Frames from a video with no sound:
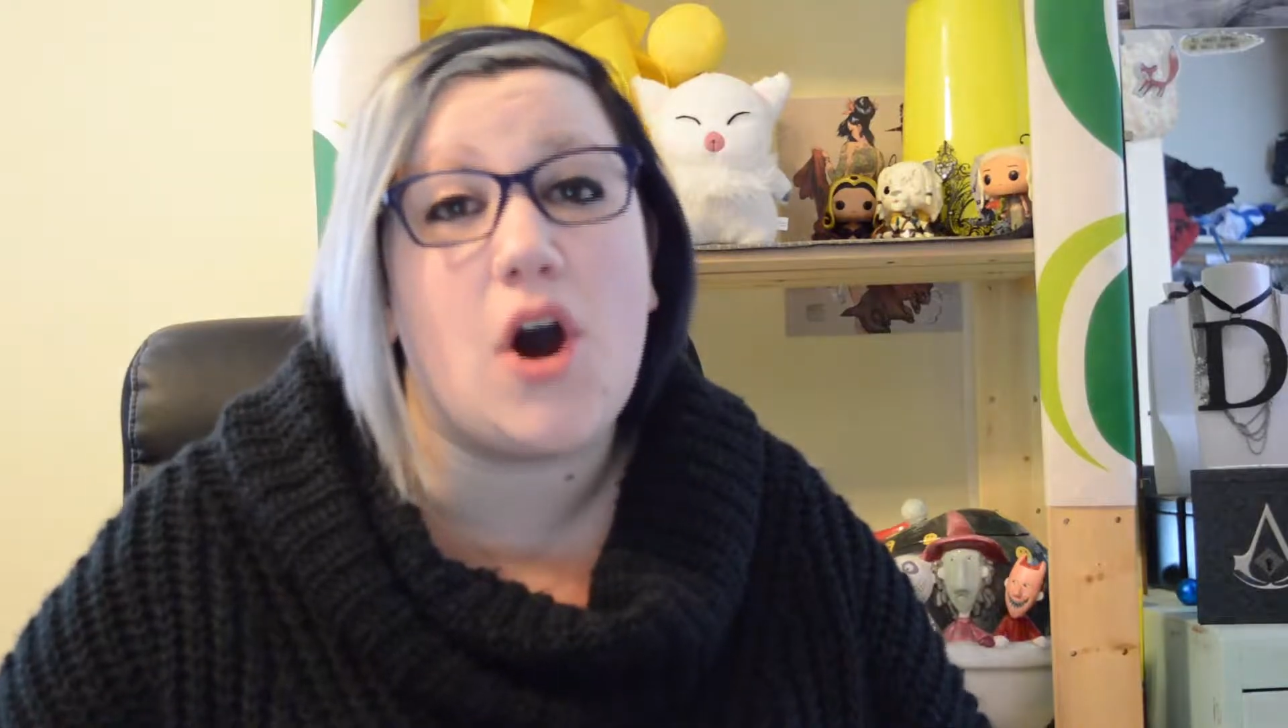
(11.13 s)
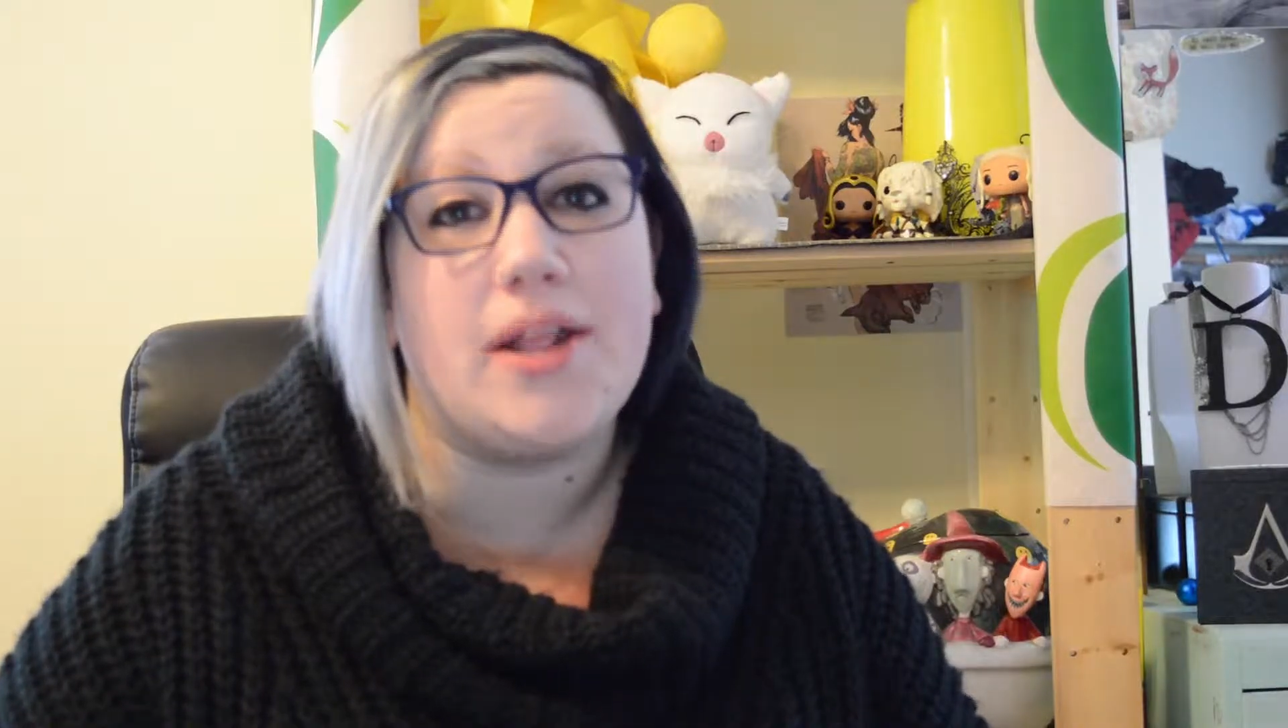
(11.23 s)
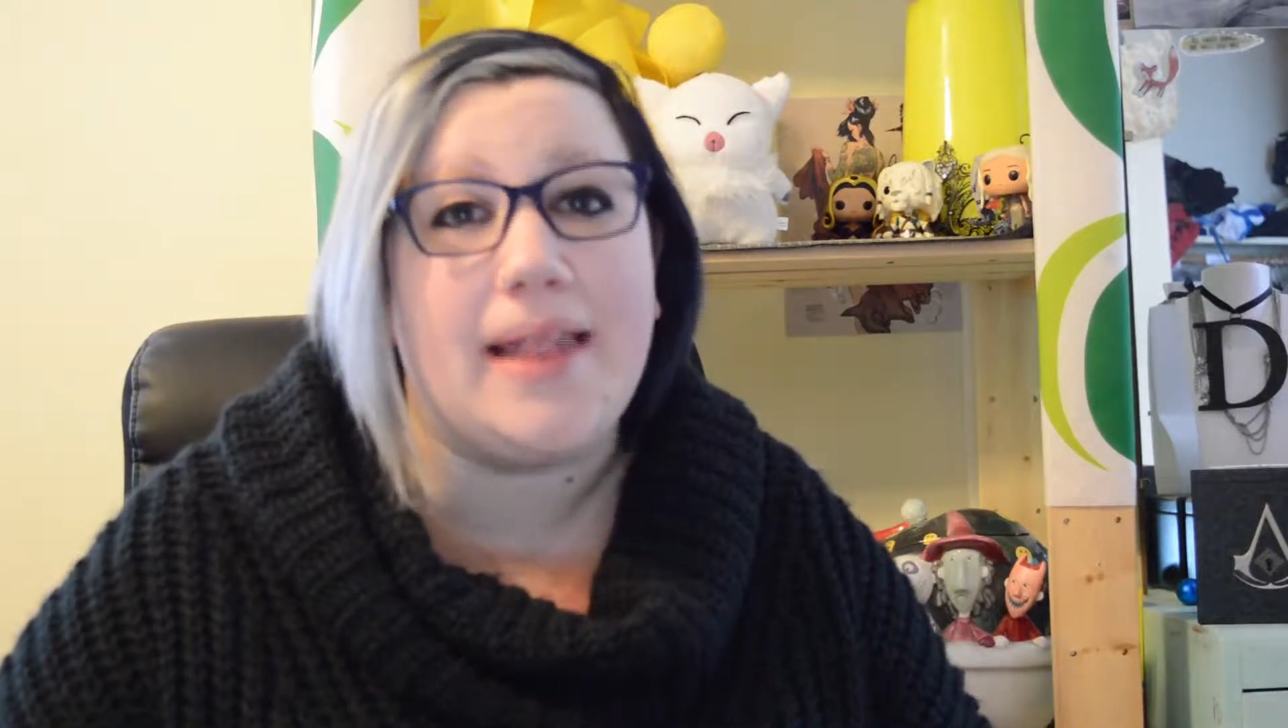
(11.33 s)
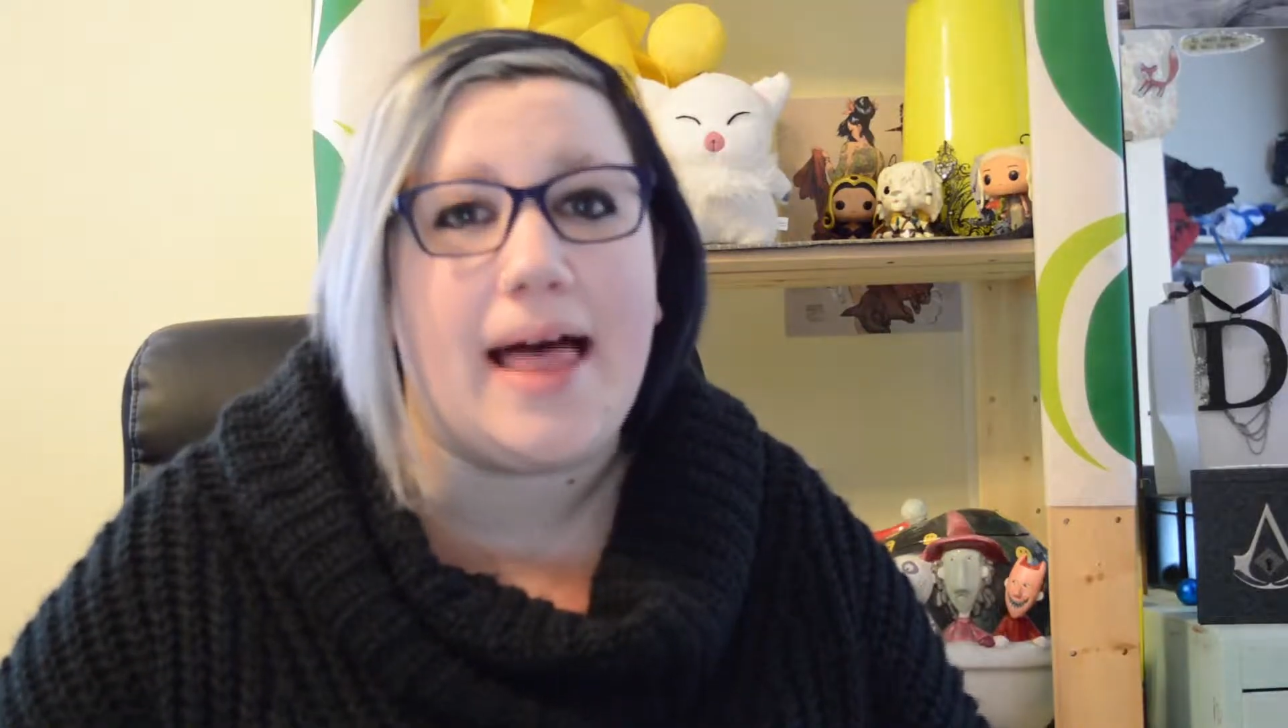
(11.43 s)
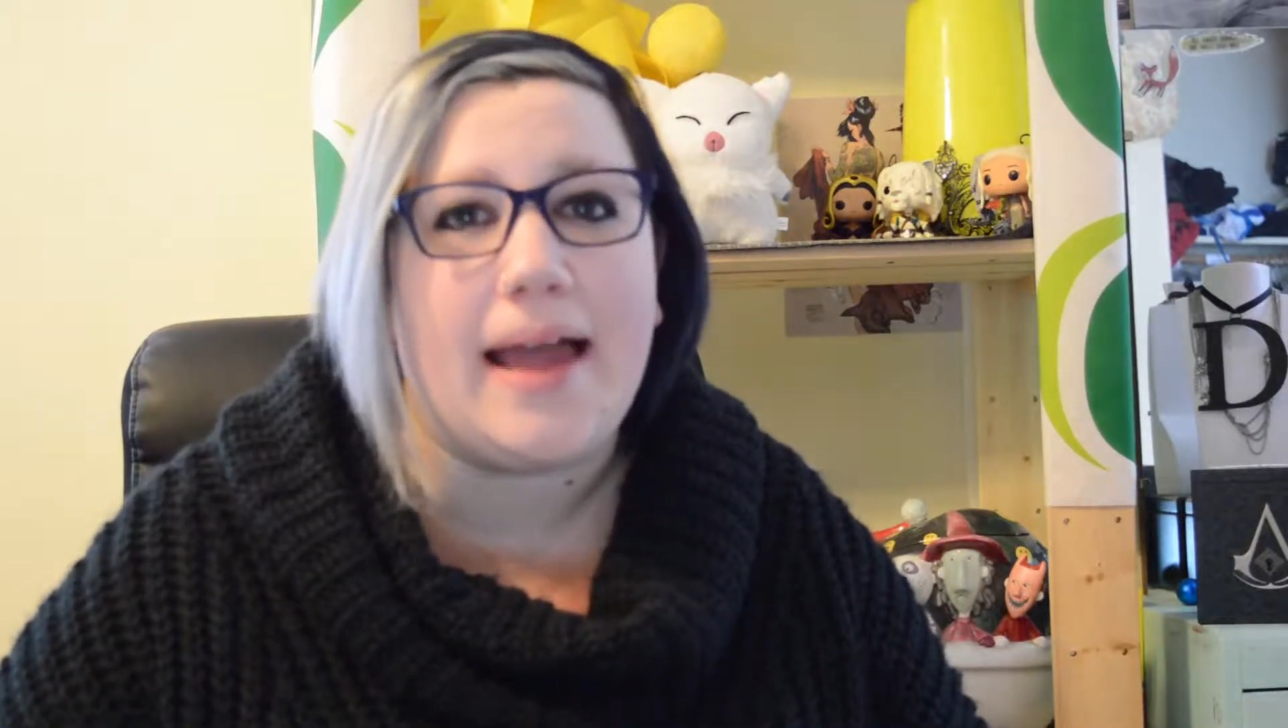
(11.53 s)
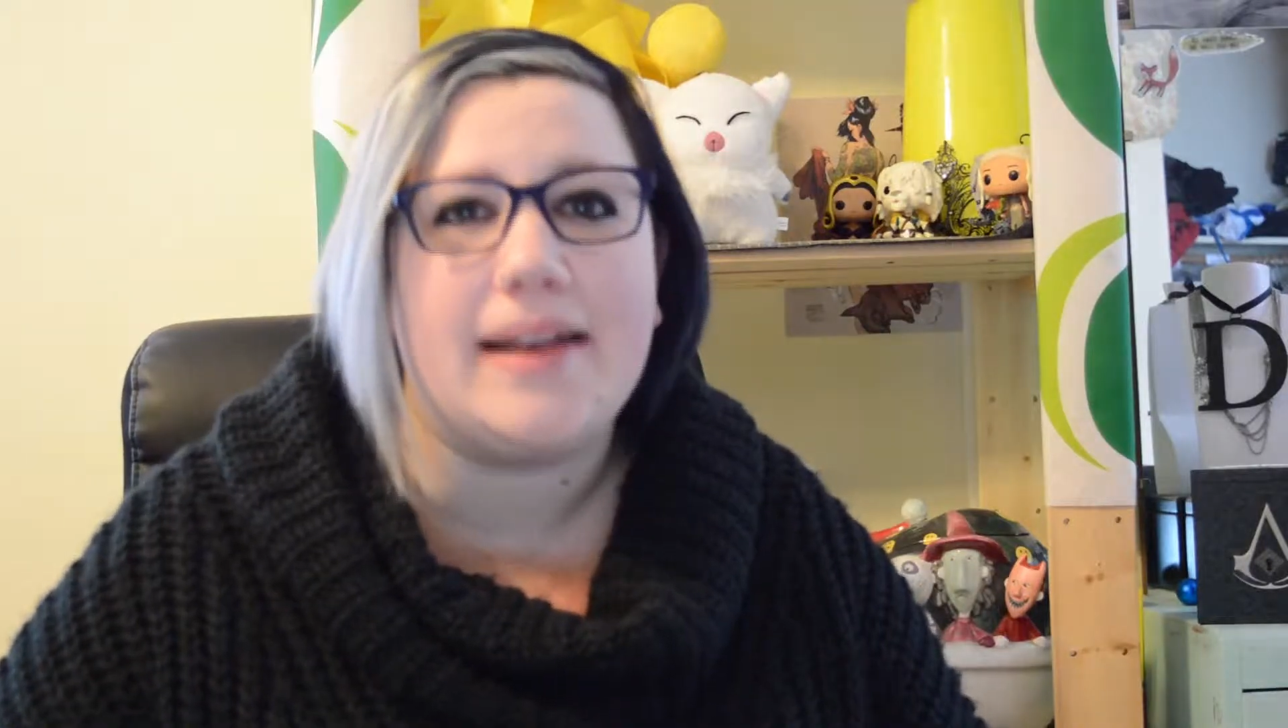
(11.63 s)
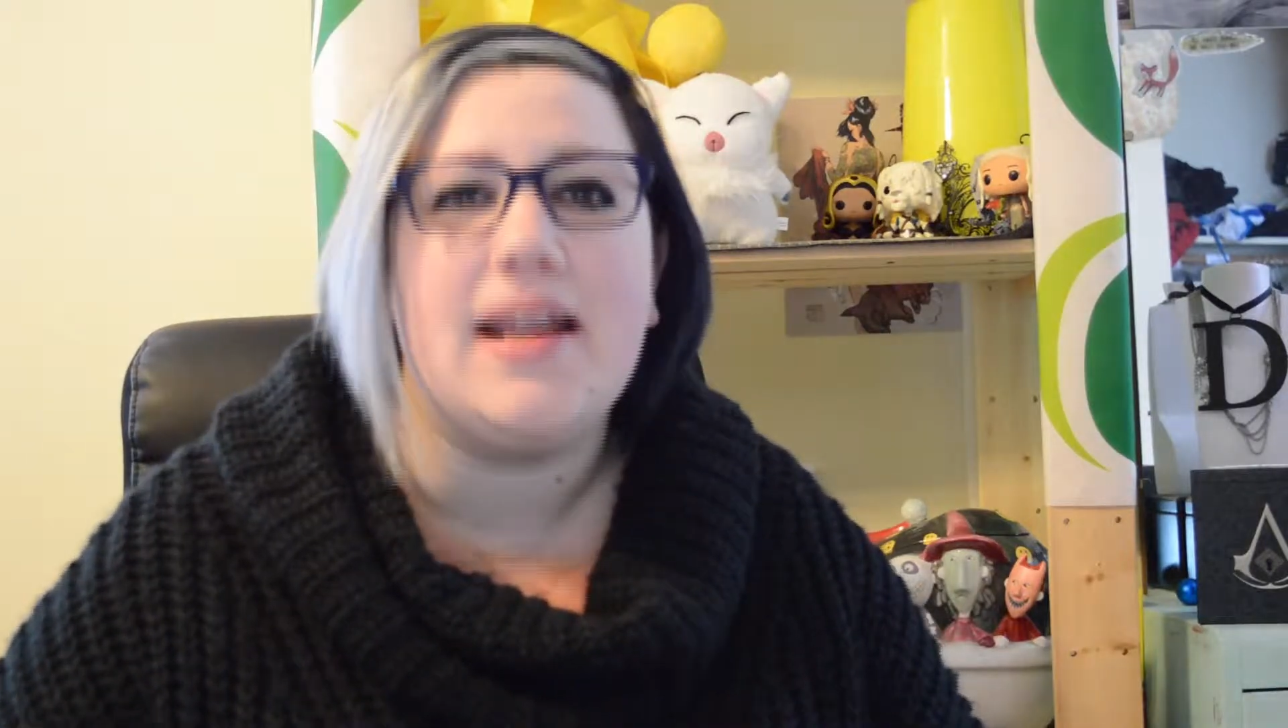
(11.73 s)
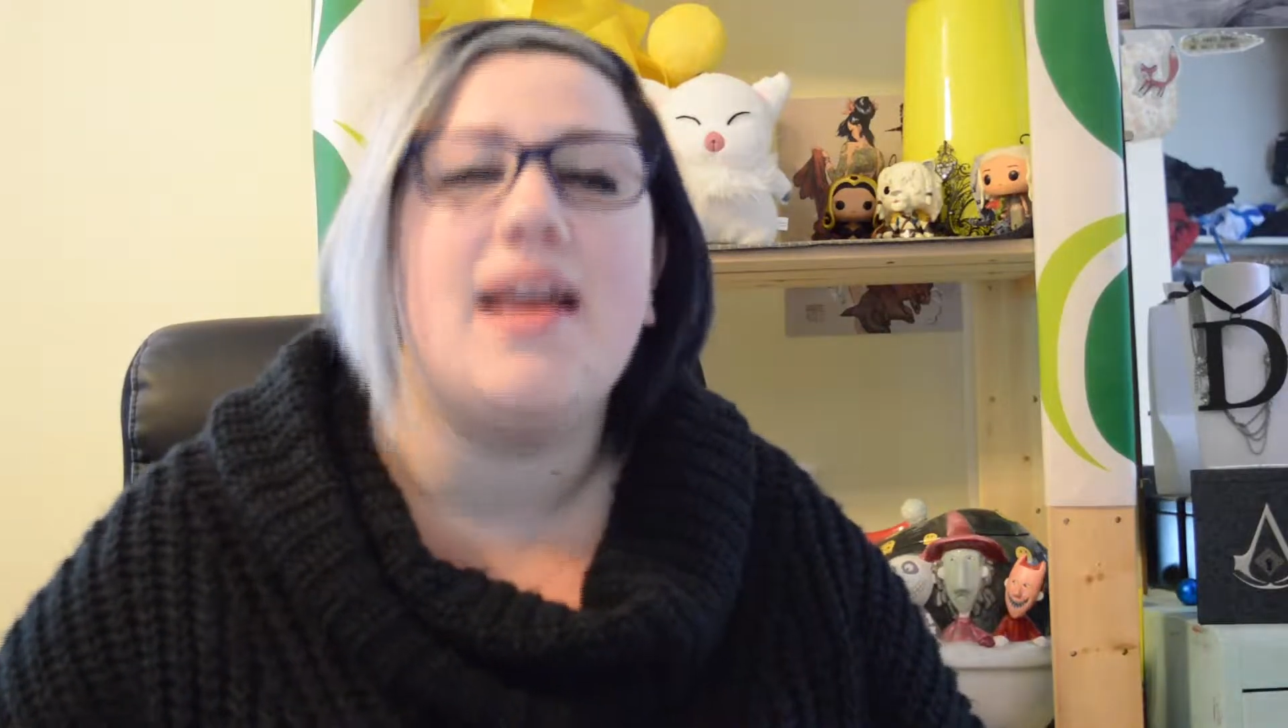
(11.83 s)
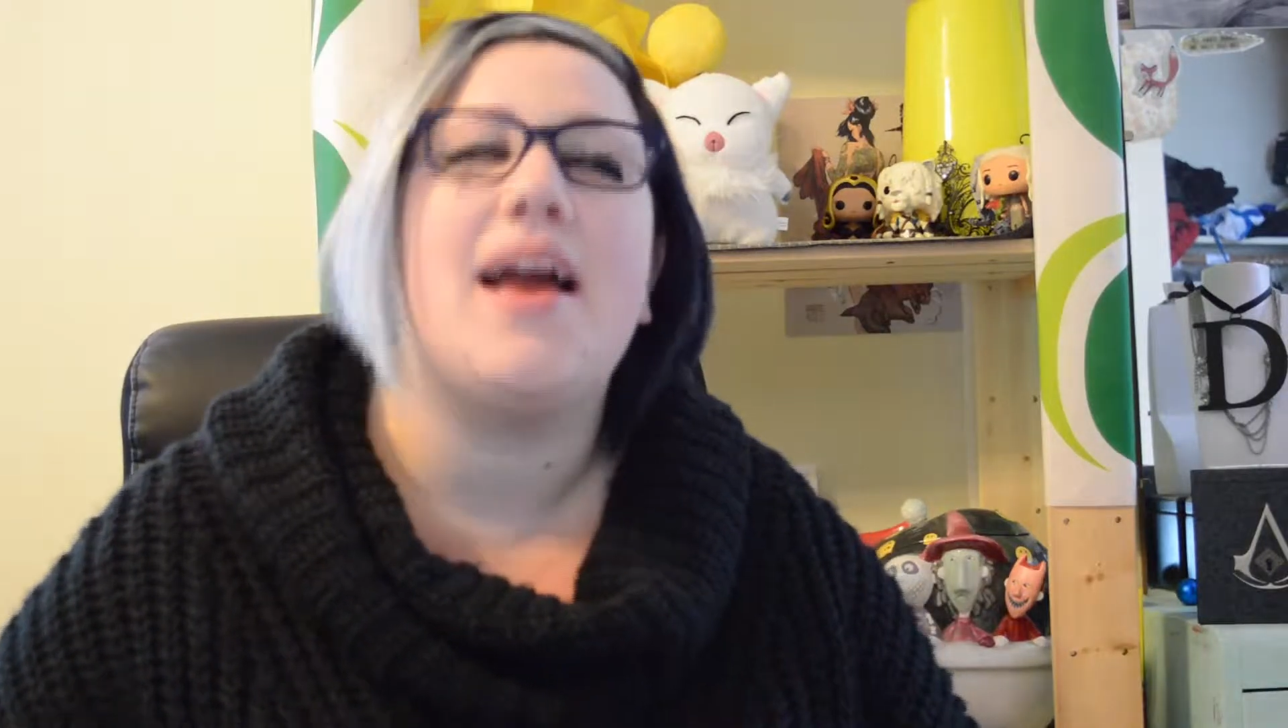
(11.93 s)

Online,